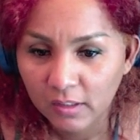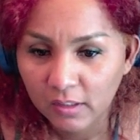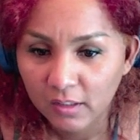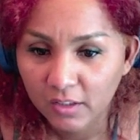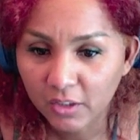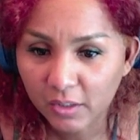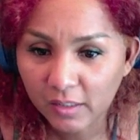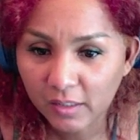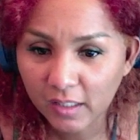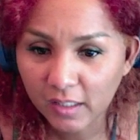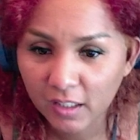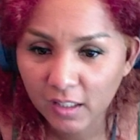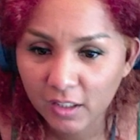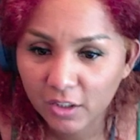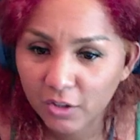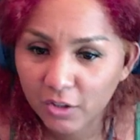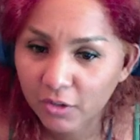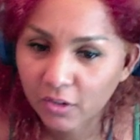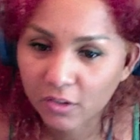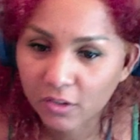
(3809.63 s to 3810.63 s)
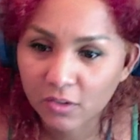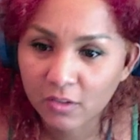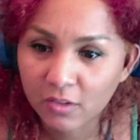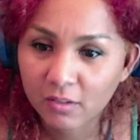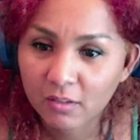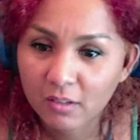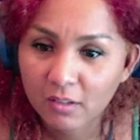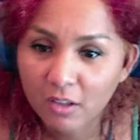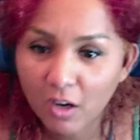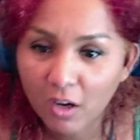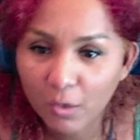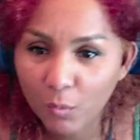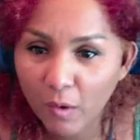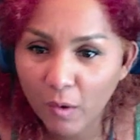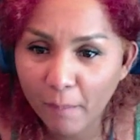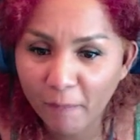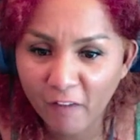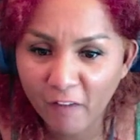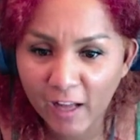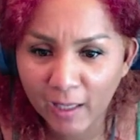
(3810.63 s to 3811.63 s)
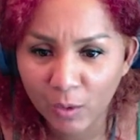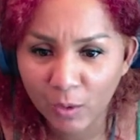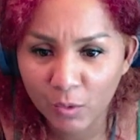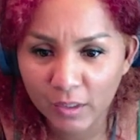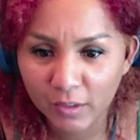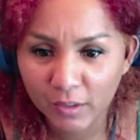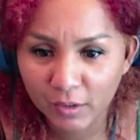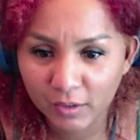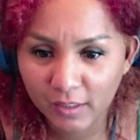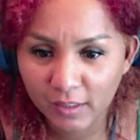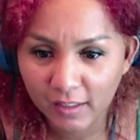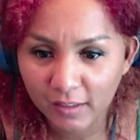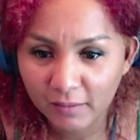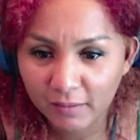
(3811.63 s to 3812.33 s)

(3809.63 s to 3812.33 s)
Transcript: You see, you just got 1 follower today.